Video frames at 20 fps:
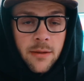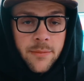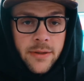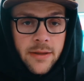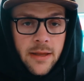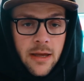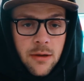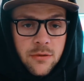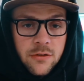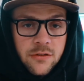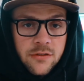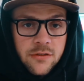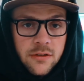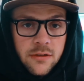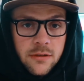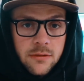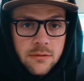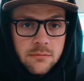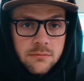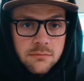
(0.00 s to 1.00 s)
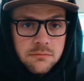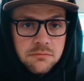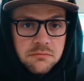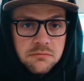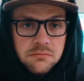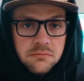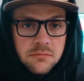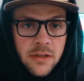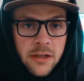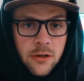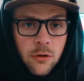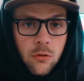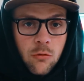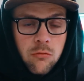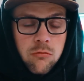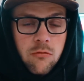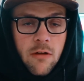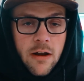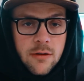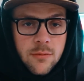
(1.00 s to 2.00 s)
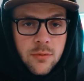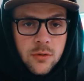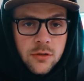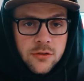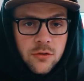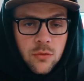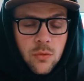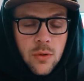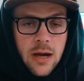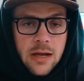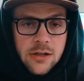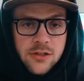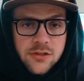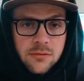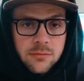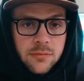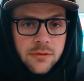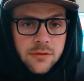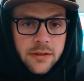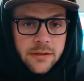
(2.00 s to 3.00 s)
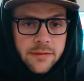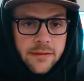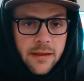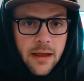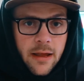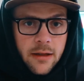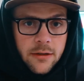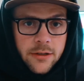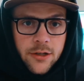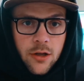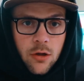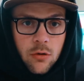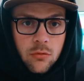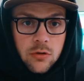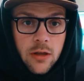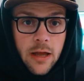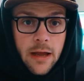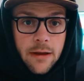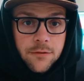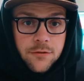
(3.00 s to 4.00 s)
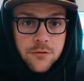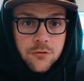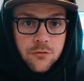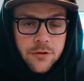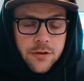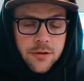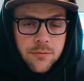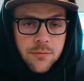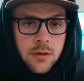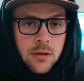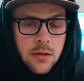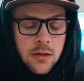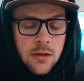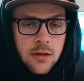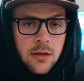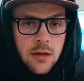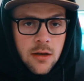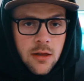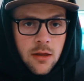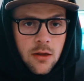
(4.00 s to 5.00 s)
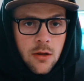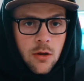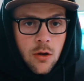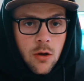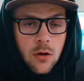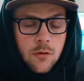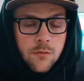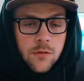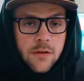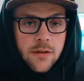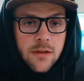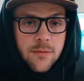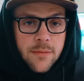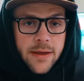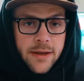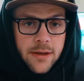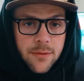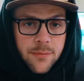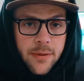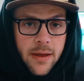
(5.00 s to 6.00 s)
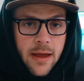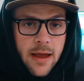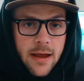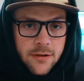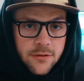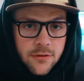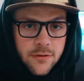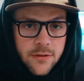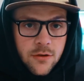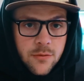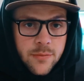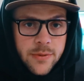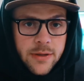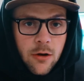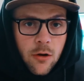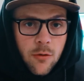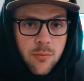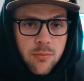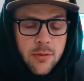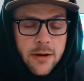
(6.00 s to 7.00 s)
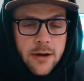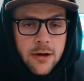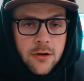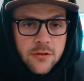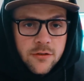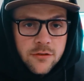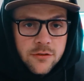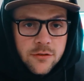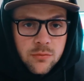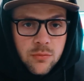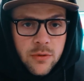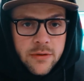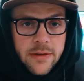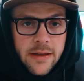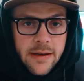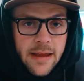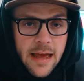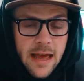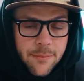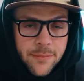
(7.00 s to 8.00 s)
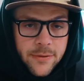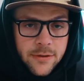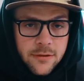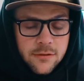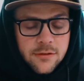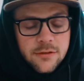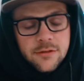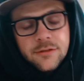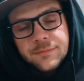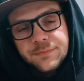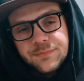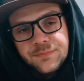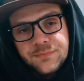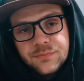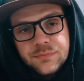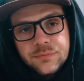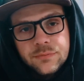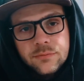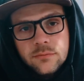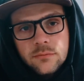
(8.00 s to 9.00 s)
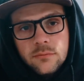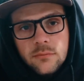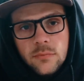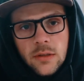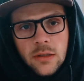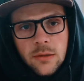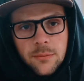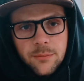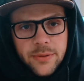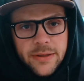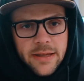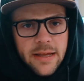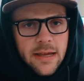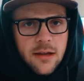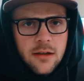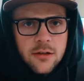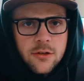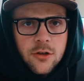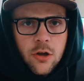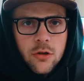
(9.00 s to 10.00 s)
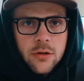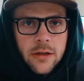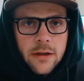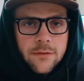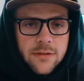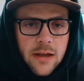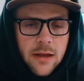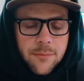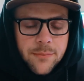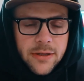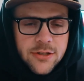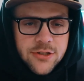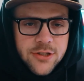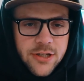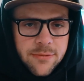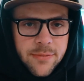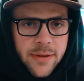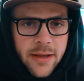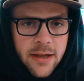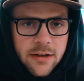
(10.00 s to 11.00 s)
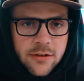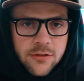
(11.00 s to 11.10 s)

I mean, that was incredible to watch something like that, you know, live stream. Hopefully they make it back, so they'll be in our prayers when that happens. But yeah, codelife.bg, man.